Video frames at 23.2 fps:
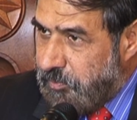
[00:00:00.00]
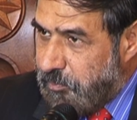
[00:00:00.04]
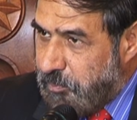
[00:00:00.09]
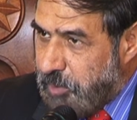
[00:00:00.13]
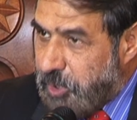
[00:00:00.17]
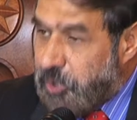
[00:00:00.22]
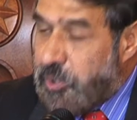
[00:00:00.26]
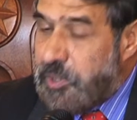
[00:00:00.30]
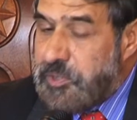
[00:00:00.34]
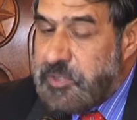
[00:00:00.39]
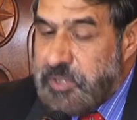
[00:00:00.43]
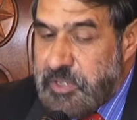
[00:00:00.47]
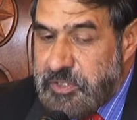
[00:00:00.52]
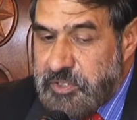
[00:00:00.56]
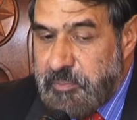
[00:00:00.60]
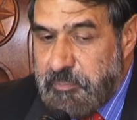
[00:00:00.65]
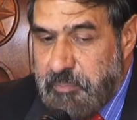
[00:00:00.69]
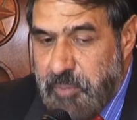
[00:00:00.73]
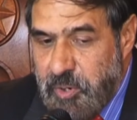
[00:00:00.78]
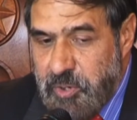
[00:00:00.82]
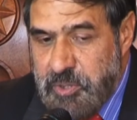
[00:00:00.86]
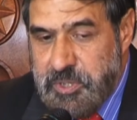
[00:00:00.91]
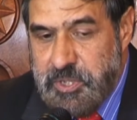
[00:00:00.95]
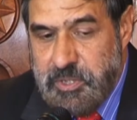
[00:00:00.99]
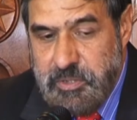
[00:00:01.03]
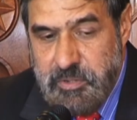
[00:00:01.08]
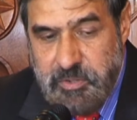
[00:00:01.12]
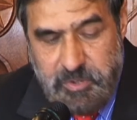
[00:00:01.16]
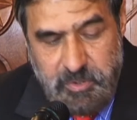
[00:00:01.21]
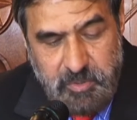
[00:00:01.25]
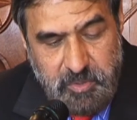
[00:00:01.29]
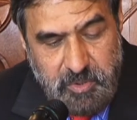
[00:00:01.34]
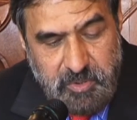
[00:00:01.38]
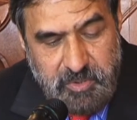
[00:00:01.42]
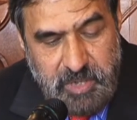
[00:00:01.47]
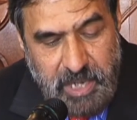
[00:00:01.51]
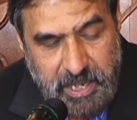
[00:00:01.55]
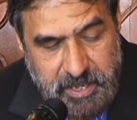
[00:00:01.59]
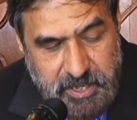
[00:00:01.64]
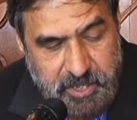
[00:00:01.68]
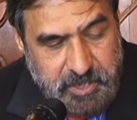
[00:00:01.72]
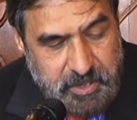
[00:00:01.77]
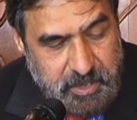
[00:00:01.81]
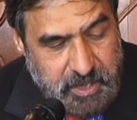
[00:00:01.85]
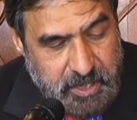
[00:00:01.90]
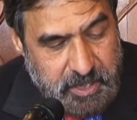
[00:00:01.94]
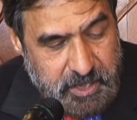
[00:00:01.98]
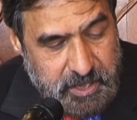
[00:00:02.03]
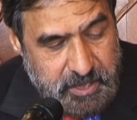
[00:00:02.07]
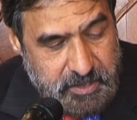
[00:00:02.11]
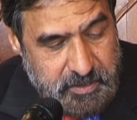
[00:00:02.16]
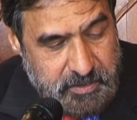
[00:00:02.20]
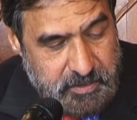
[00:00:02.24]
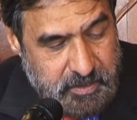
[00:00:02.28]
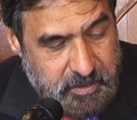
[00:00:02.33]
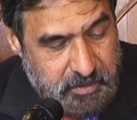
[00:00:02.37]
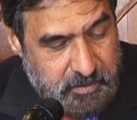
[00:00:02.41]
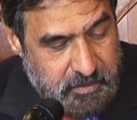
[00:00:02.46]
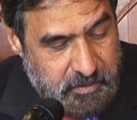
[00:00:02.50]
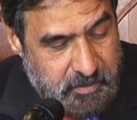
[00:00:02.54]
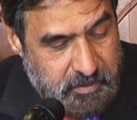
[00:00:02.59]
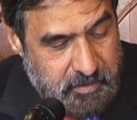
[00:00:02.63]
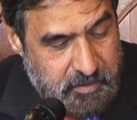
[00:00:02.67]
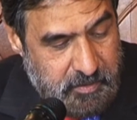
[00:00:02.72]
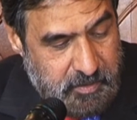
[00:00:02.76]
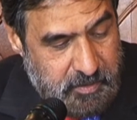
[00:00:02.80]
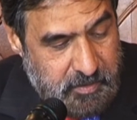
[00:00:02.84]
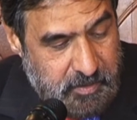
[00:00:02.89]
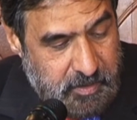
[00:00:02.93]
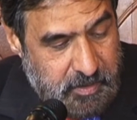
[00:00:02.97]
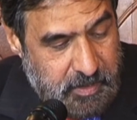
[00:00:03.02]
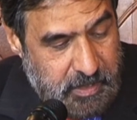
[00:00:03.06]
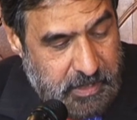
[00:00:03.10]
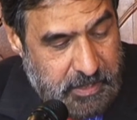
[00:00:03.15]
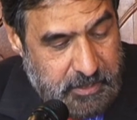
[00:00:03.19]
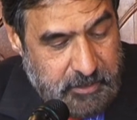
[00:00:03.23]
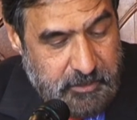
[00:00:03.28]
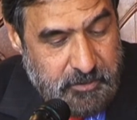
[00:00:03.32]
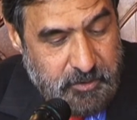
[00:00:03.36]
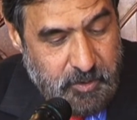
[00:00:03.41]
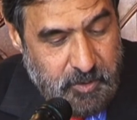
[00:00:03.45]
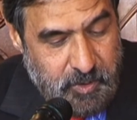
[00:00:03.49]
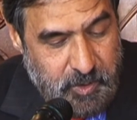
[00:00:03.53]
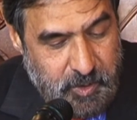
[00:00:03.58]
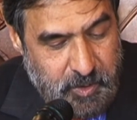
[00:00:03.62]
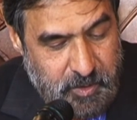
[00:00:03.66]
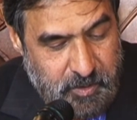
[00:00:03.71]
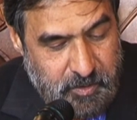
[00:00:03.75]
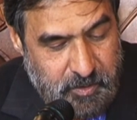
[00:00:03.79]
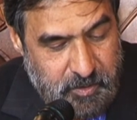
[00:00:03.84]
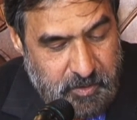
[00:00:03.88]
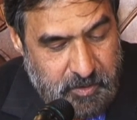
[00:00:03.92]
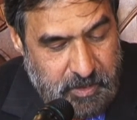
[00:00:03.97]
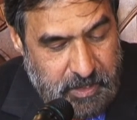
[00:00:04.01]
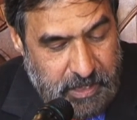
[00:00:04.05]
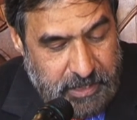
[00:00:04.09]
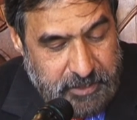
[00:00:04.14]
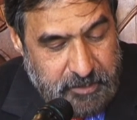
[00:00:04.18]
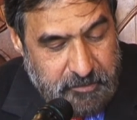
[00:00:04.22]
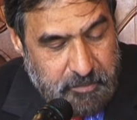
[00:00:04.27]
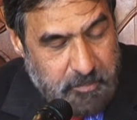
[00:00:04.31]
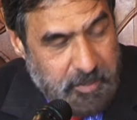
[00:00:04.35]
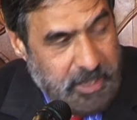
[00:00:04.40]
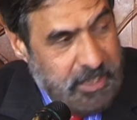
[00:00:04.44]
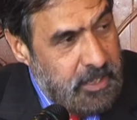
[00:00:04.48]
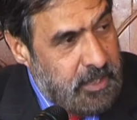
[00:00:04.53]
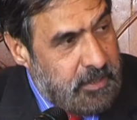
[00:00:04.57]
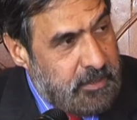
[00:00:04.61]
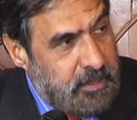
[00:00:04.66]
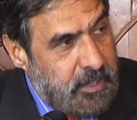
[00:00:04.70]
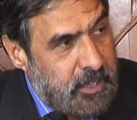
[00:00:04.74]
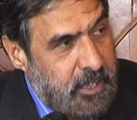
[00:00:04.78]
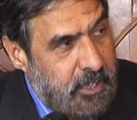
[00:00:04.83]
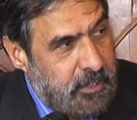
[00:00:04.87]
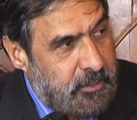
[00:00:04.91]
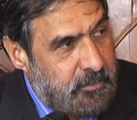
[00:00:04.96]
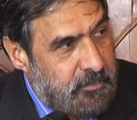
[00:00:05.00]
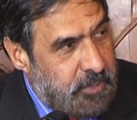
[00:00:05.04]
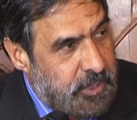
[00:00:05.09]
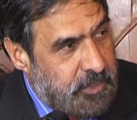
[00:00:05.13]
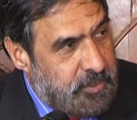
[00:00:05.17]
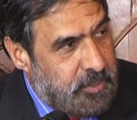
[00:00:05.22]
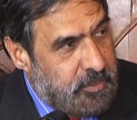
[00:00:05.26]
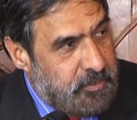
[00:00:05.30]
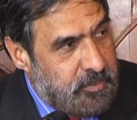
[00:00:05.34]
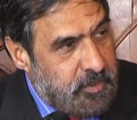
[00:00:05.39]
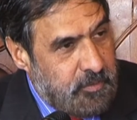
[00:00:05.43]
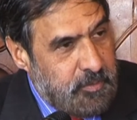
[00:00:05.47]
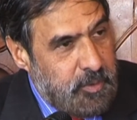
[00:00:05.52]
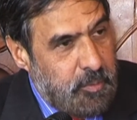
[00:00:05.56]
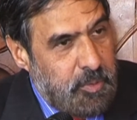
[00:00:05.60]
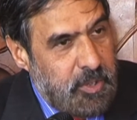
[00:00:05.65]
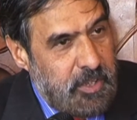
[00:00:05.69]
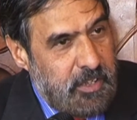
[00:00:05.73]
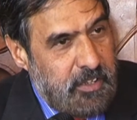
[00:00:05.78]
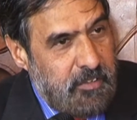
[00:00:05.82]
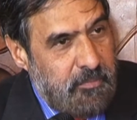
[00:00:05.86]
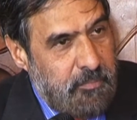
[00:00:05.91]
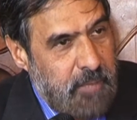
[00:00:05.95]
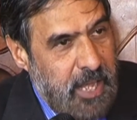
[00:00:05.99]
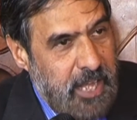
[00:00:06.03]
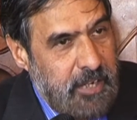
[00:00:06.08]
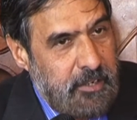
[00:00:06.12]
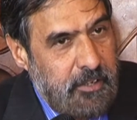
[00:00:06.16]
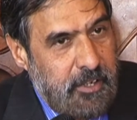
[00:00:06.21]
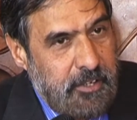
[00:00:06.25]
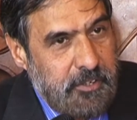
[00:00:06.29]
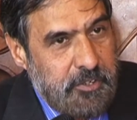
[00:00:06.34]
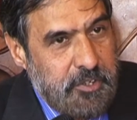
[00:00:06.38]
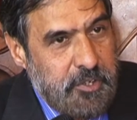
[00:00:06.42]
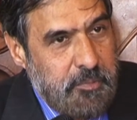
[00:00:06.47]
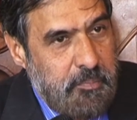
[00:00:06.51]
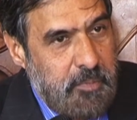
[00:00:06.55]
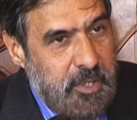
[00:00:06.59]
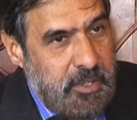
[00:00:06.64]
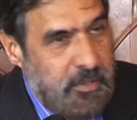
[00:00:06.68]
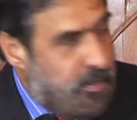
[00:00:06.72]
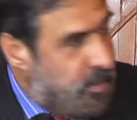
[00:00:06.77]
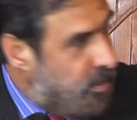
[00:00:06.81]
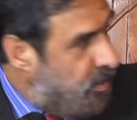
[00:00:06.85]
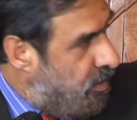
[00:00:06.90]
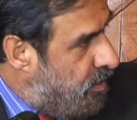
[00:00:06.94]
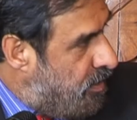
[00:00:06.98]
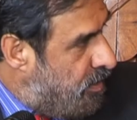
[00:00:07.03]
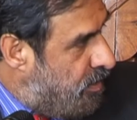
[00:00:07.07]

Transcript: Because it's important to nourish the kids, and like many other regions of the world, malnourishment